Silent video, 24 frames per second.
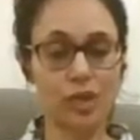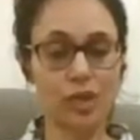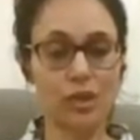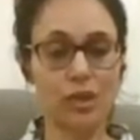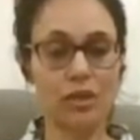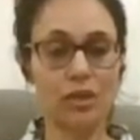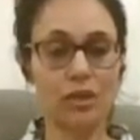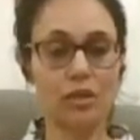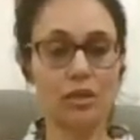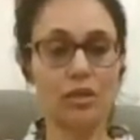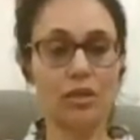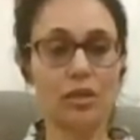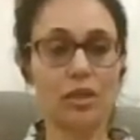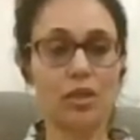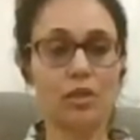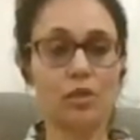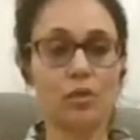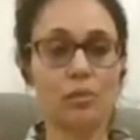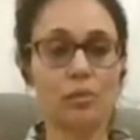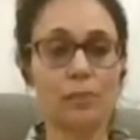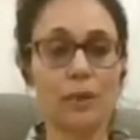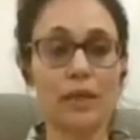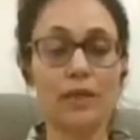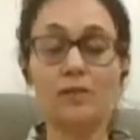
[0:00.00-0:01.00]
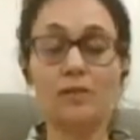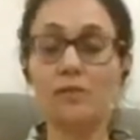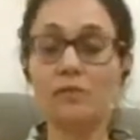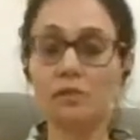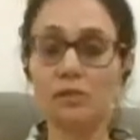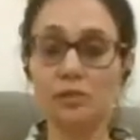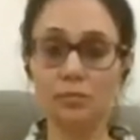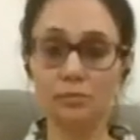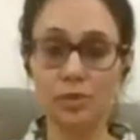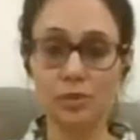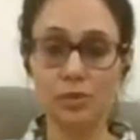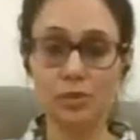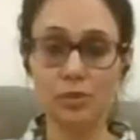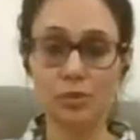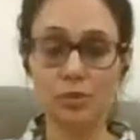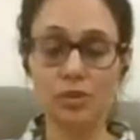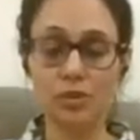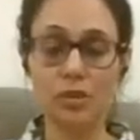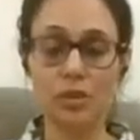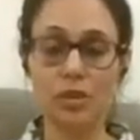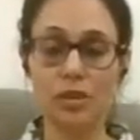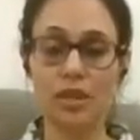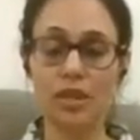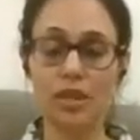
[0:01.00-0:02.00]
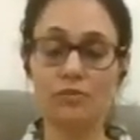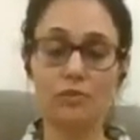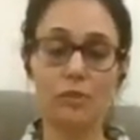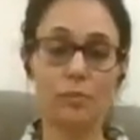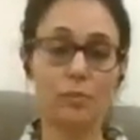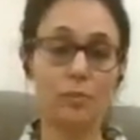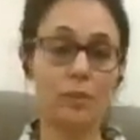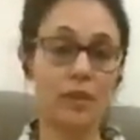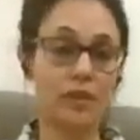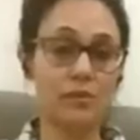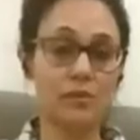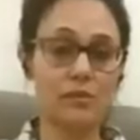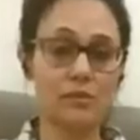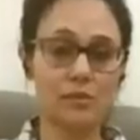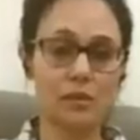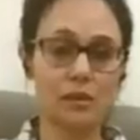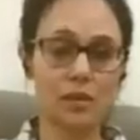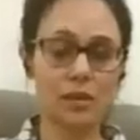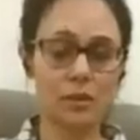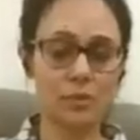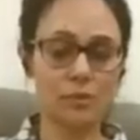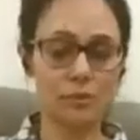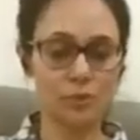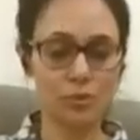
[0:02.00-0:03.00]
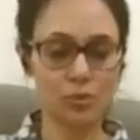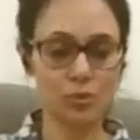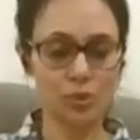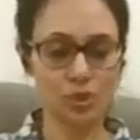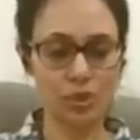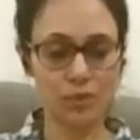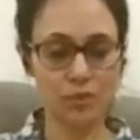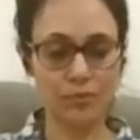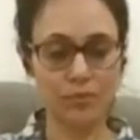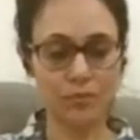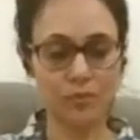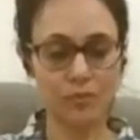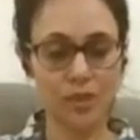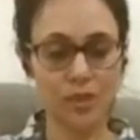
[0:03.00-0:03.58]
parental abuse, if the parents are abusing.